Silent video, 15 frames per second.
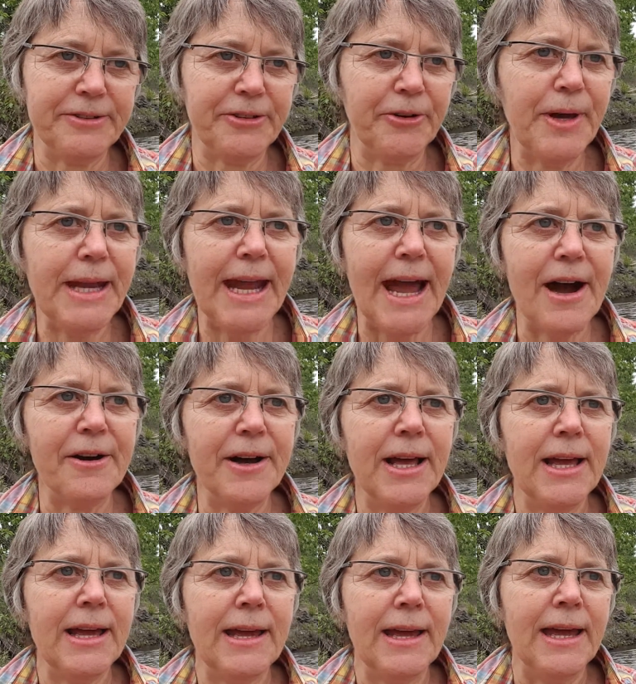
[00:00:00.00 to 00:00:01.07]
So anyhow,
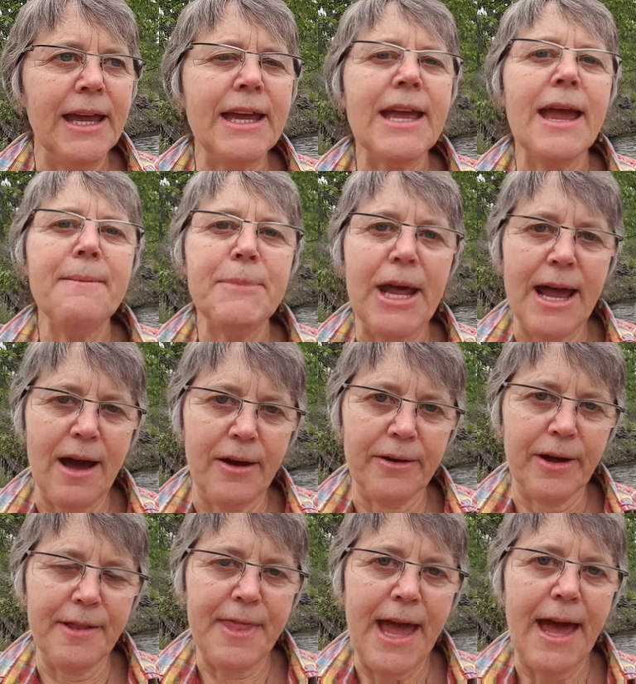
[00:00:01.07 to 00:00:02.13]
he came down
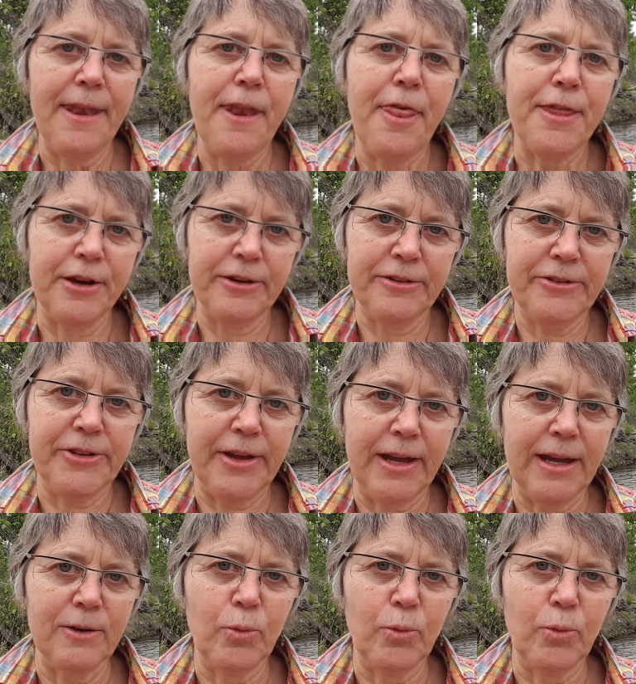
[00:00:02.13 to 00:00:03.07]
on that Thursday,